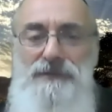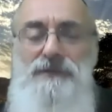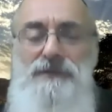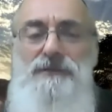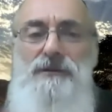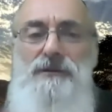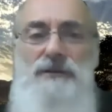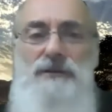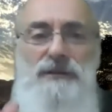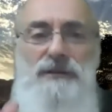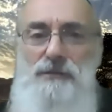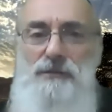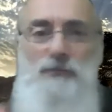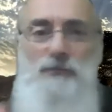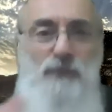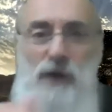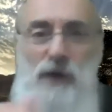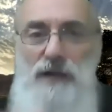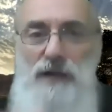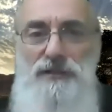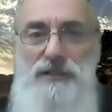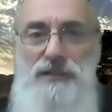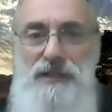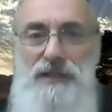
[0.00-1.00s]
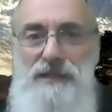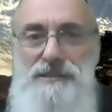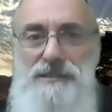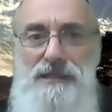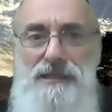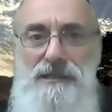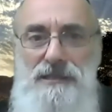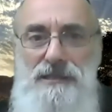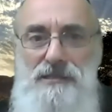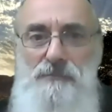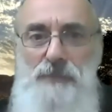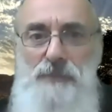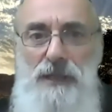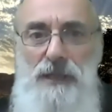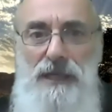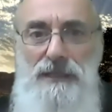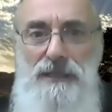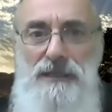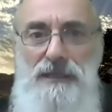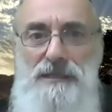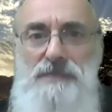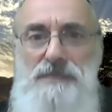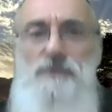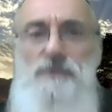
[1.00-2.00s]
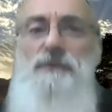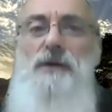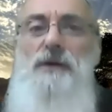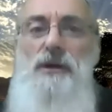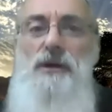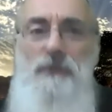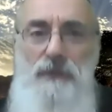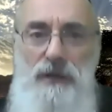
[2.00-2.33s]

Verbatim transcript: The, the, the, Rashi doesn't explain this.